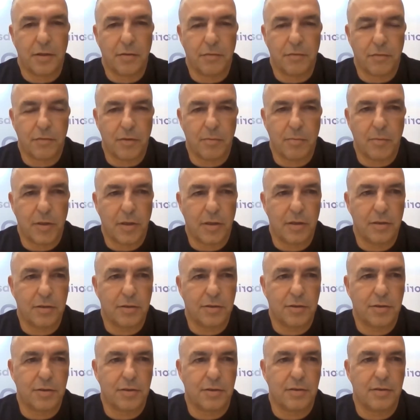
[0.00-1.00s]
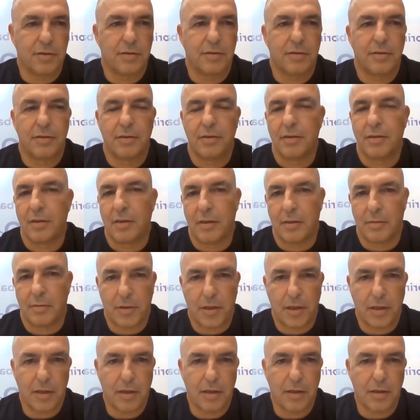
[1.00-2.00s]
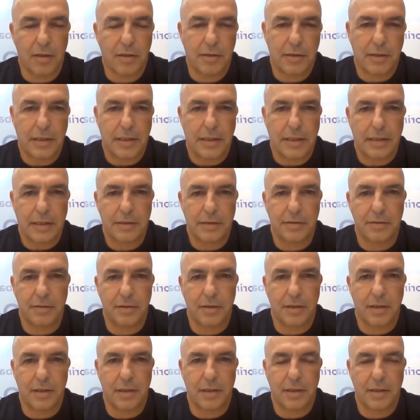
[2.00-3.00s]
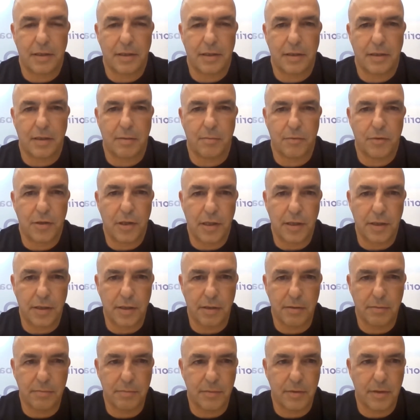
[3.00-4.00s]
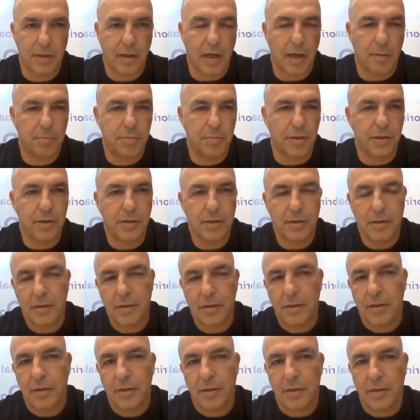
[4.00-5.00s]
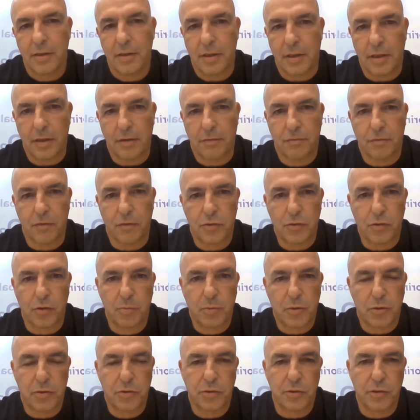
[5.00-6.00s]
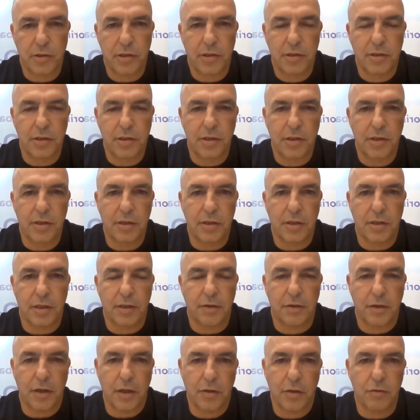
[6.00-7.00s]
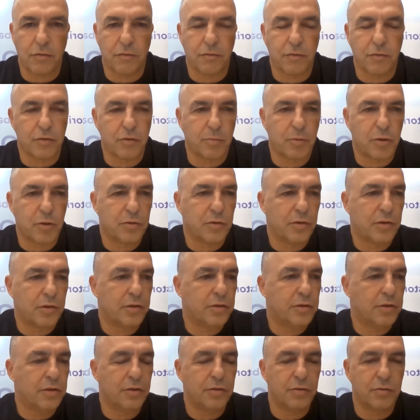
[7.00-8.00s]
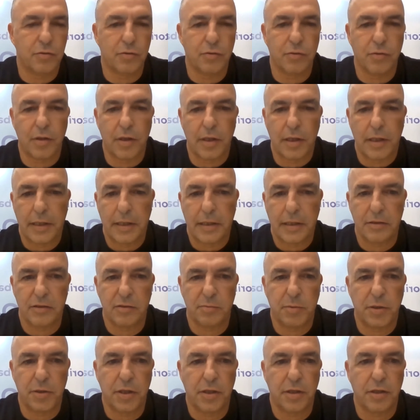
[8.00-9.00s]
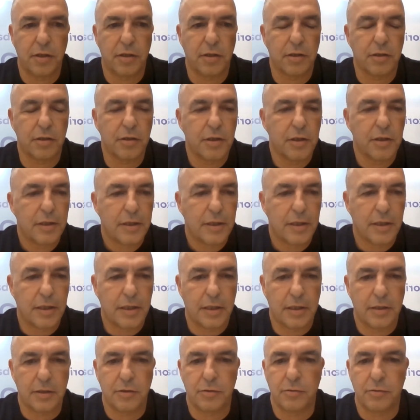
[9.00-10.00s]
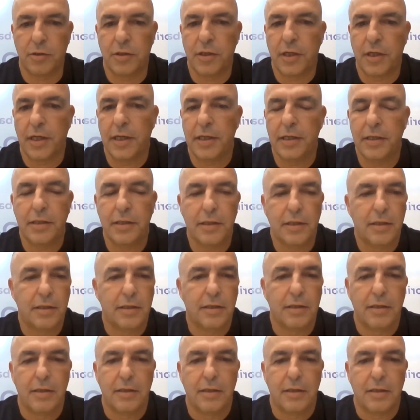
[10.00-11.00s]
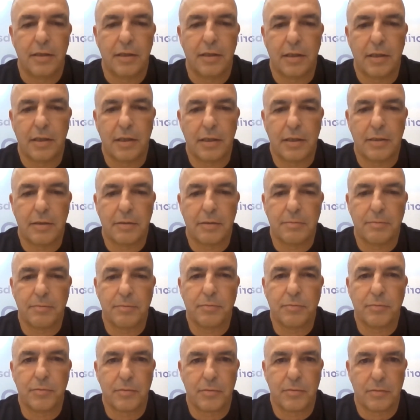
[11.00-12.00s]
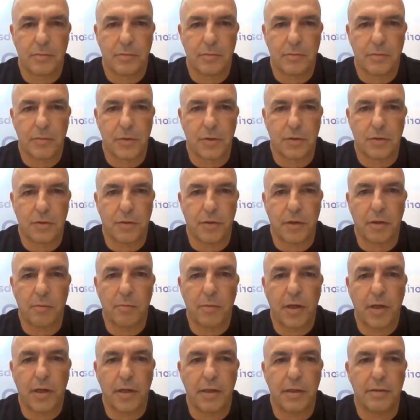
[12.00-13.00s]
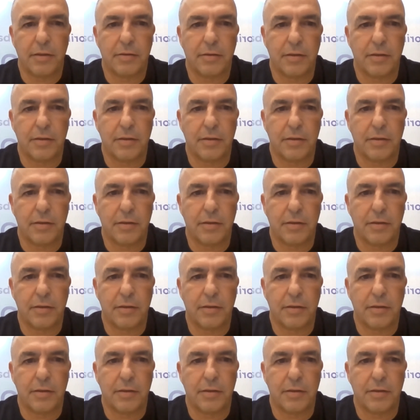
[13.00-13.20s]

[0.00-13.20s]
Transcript: very much, Megha, and I'm really happy for the opportunity, and thank you for the opportunity to speak here today and sharing my